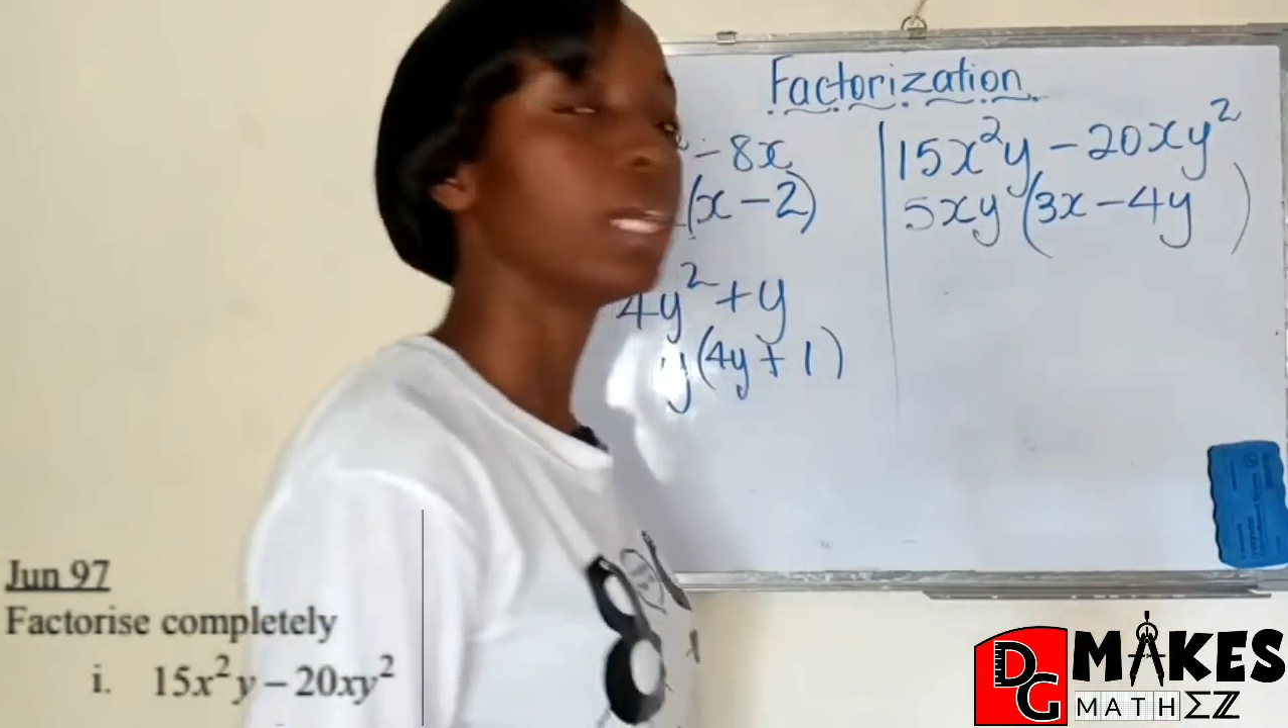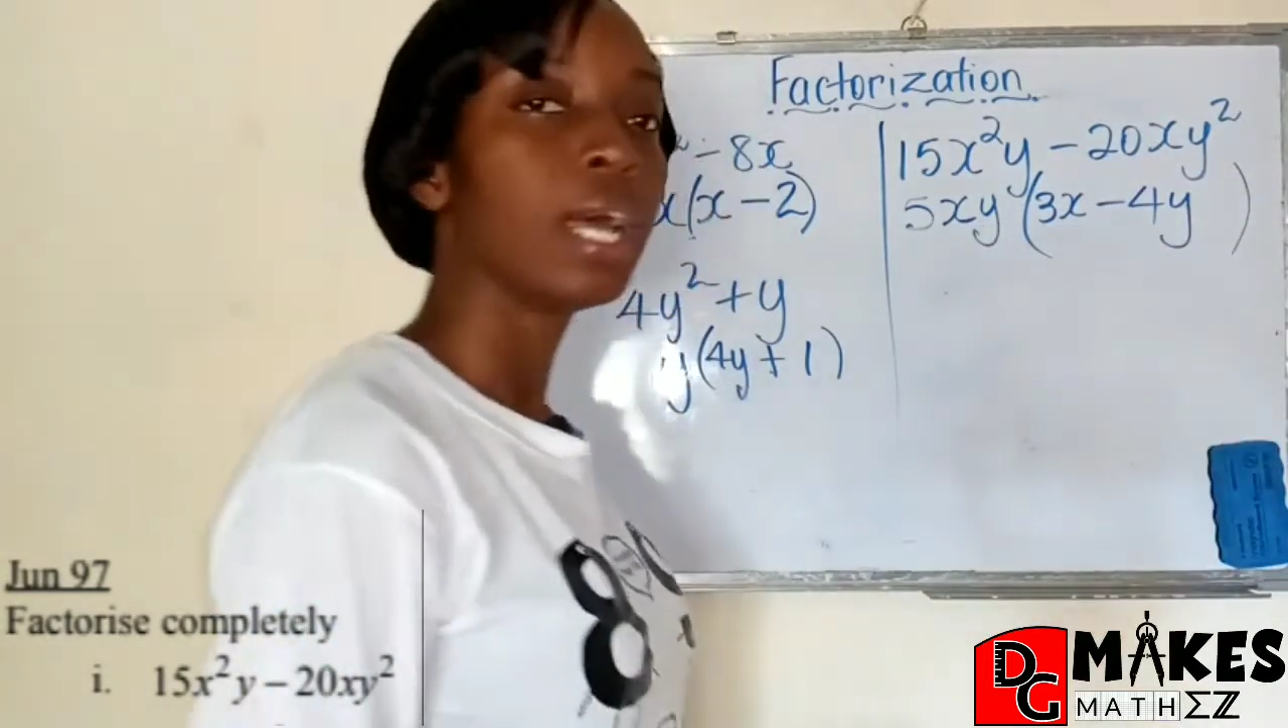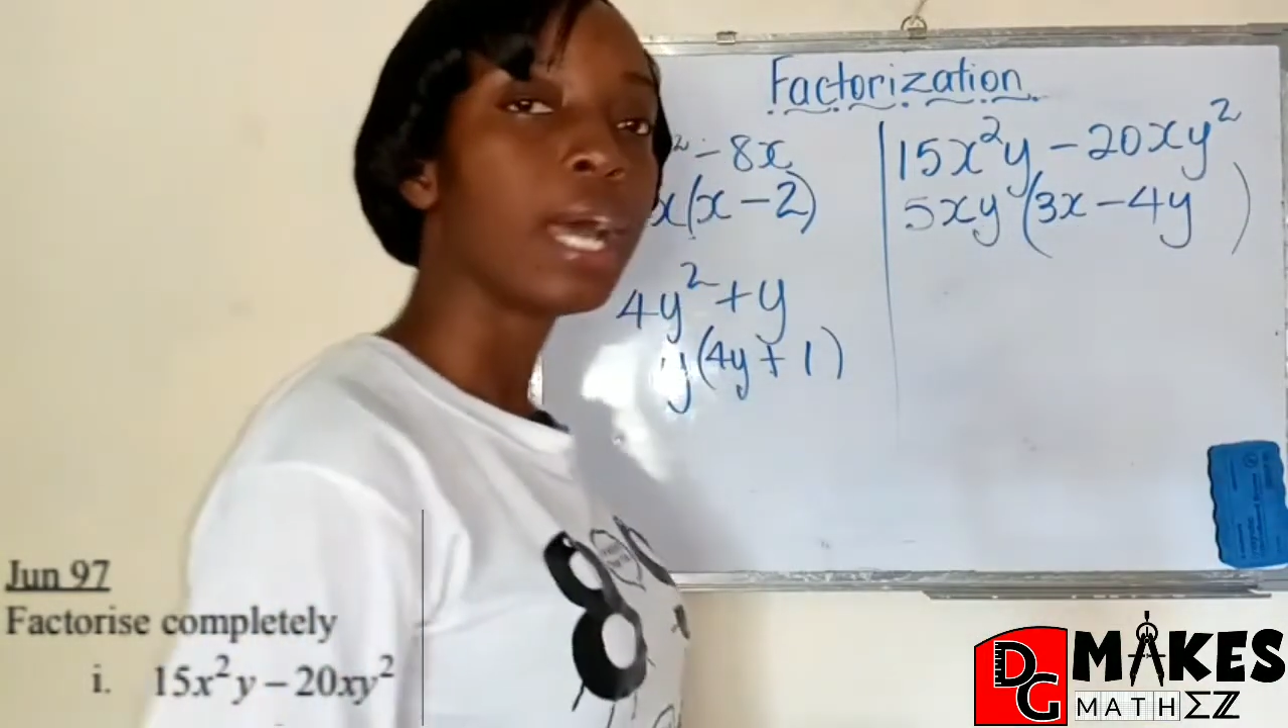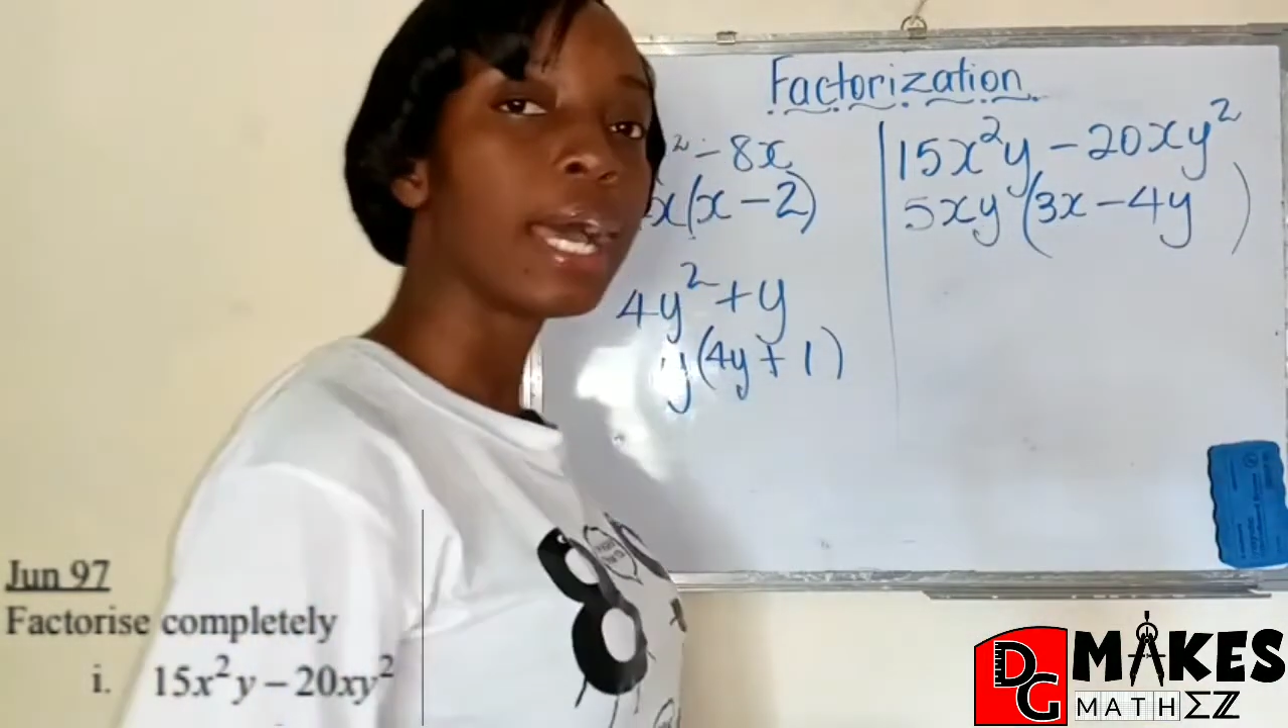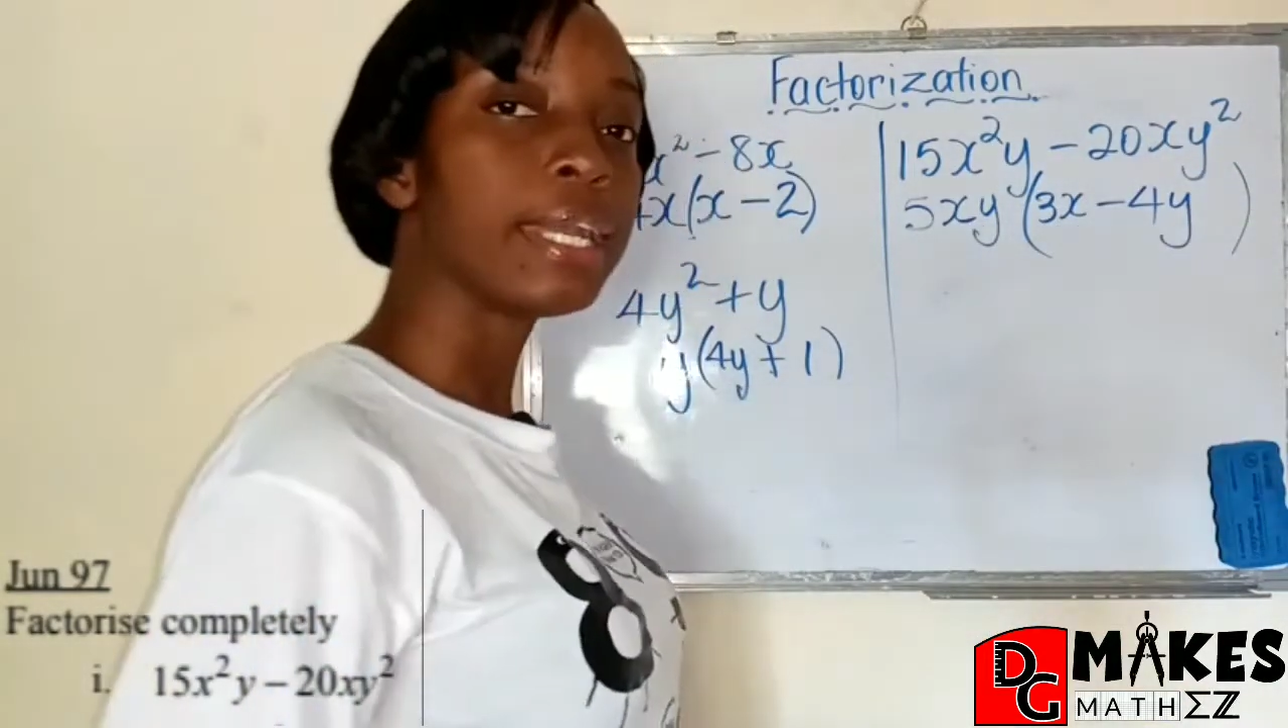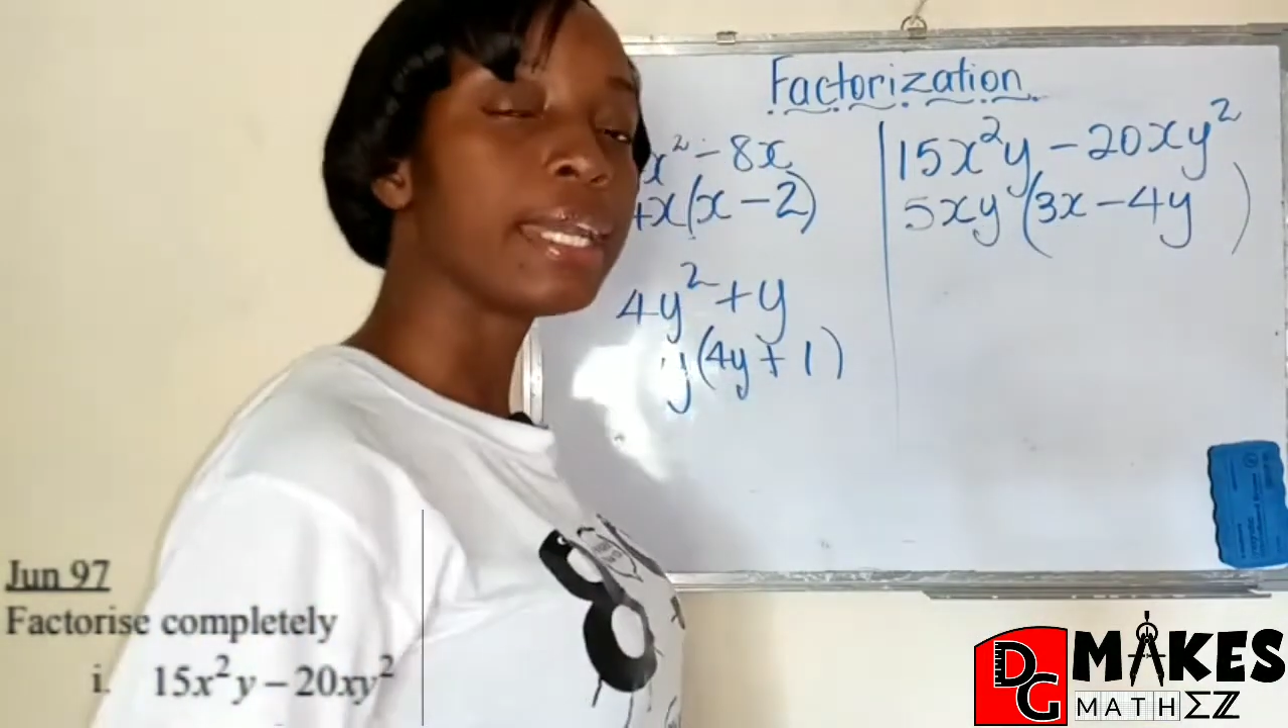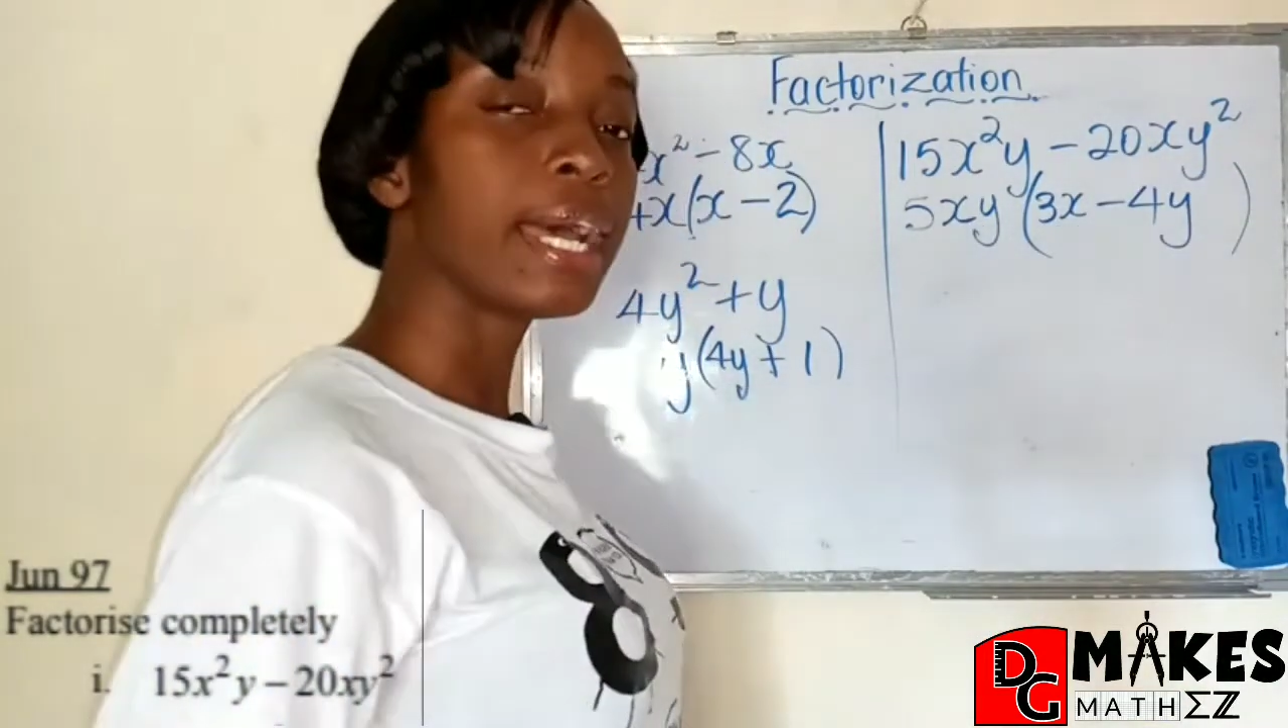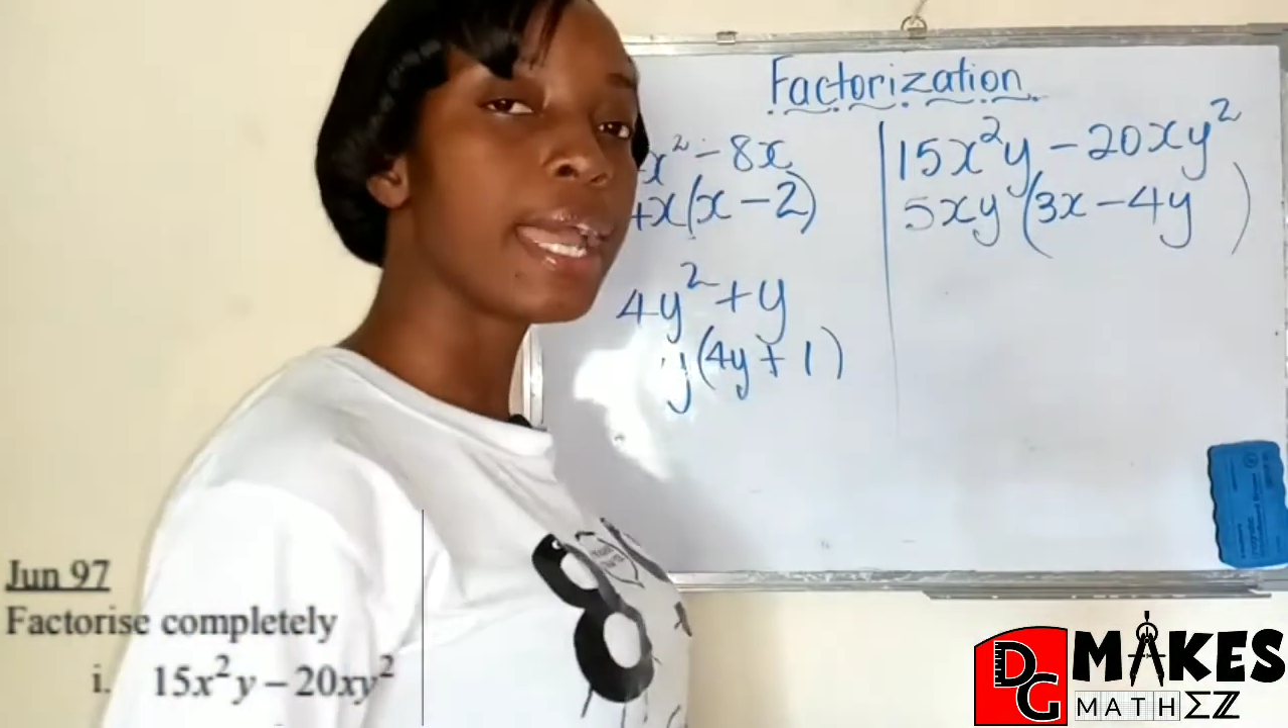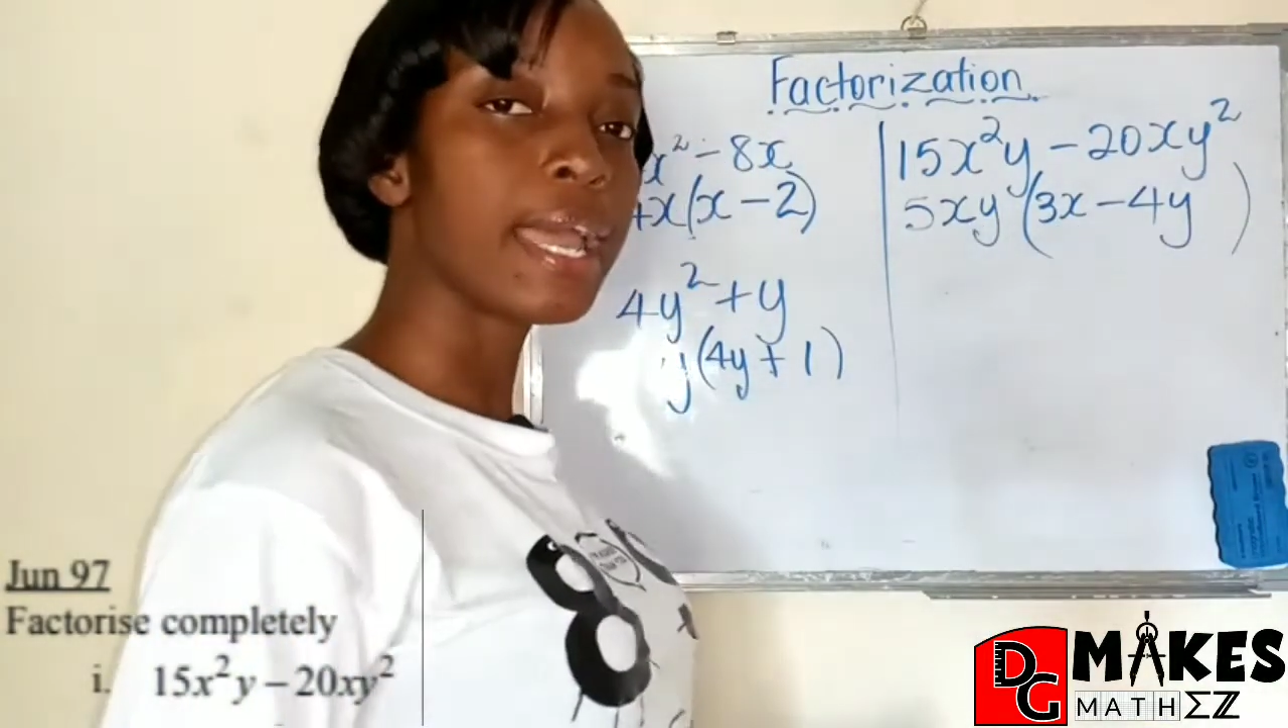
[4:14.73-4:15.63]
And I